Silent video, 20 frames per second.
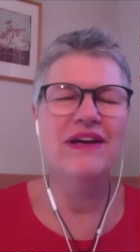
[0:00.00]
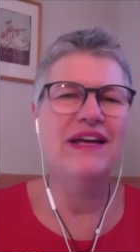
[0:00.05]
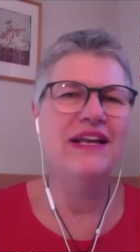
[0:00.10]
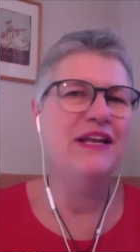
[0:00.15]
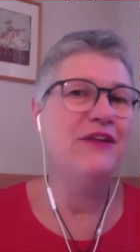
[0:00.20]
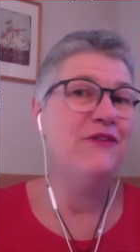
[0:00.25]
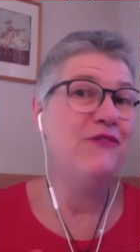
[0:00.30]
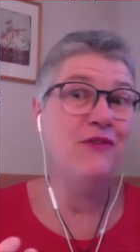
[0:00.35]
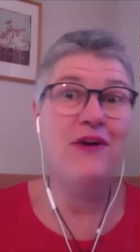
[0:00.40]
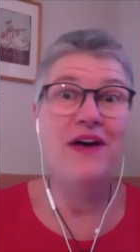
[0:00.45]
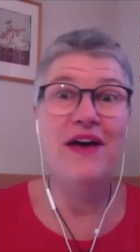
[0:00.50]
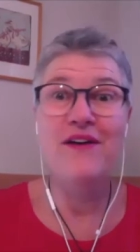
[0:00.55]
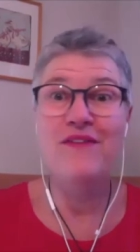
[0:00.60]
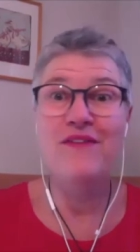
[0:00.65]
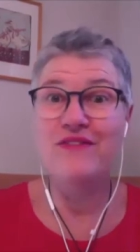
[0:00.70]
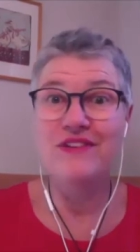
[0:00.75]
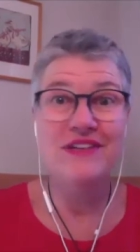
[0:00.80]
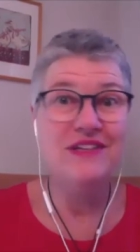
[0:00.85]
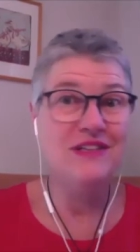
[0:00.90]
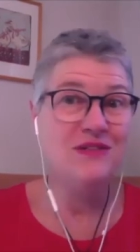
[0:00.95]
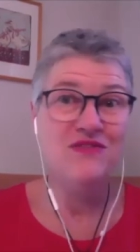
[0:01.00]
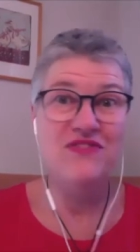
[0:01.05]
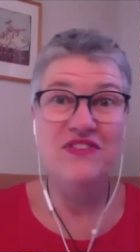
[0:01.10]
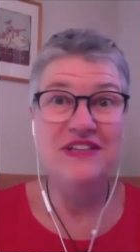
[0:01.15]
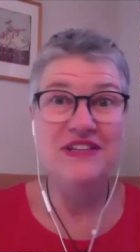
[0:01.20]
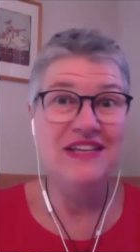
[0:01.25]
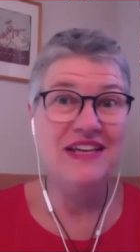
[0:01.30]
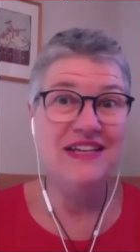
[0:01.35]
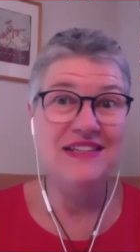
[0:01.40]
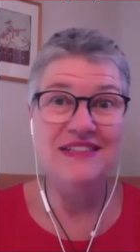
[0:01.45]
And if you have it, it's
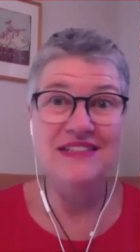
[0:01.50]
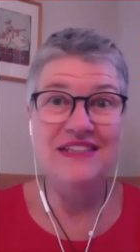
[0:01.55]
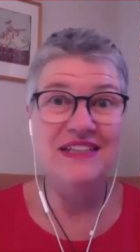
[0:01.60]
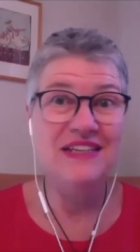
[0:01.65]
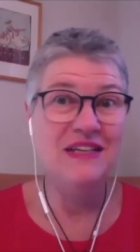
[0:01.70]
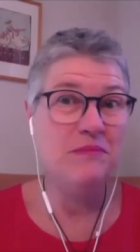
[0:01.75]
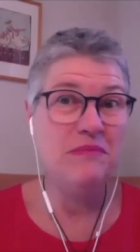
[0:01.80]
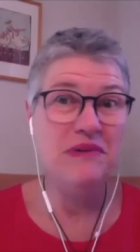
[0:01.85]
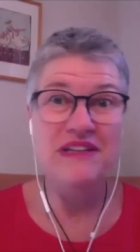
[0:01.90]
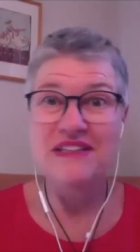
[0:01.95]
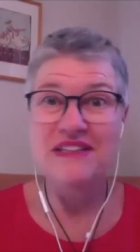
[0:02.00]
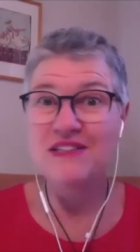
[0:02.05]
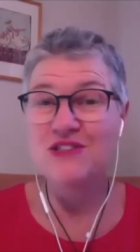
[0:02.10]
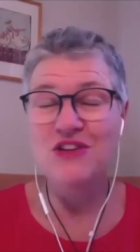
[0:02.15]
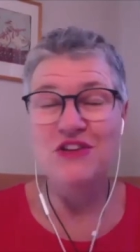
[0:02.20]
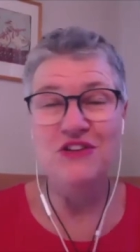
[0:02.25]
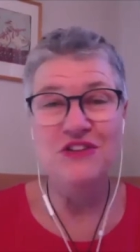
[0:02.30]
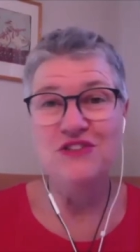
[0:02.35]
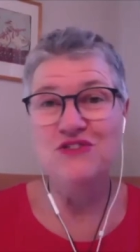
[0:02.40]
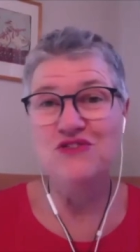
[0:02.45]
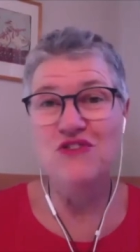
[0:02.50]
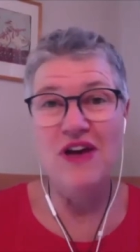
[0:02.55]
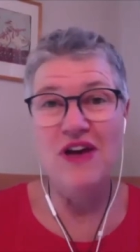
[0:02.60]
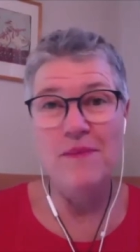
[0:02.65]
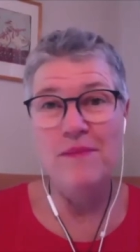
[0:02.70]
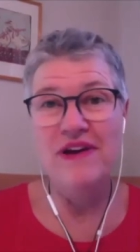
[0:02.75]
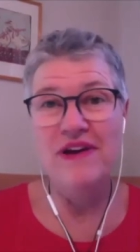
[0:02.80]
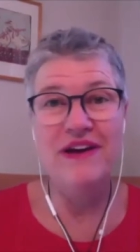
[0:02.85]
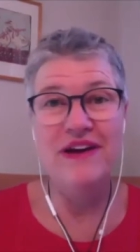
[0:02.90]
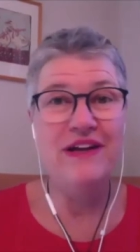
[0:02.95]
fantastic, but it's not a
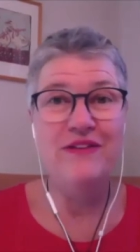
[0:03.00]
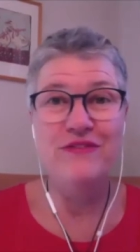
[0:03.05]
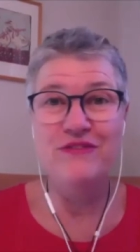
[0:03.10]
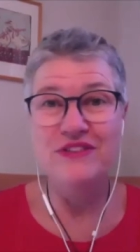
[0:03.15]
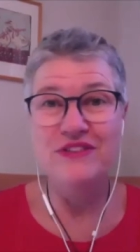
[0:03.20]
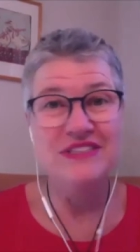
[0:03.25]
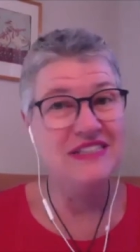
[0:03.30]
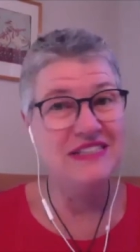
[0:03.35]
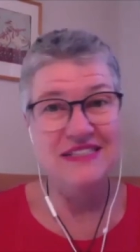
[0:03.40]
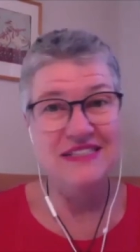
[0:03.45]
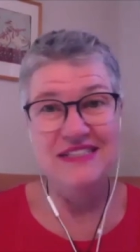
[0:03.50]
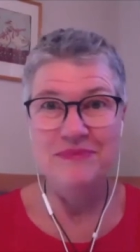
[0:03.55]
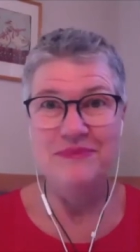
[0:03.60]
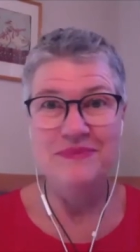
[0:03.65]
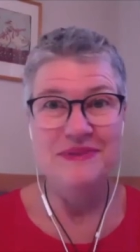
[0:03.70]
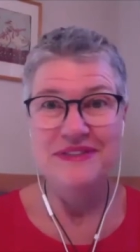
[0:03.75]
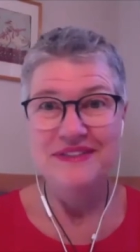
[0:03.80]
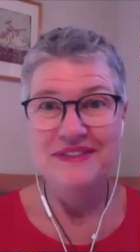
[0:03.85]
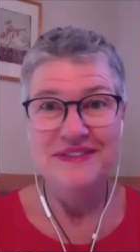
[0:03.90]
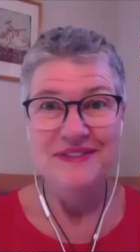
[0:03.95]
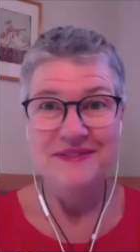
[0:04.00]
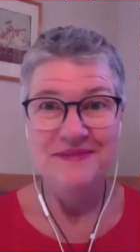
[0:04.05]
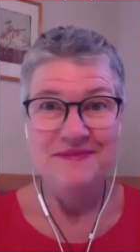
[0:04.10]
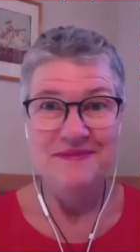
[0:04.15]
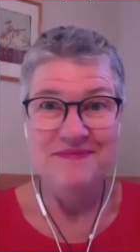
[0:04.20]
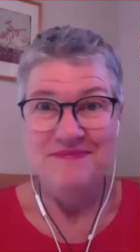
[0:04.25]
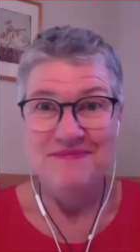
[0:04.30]
drama if it doesn't happen.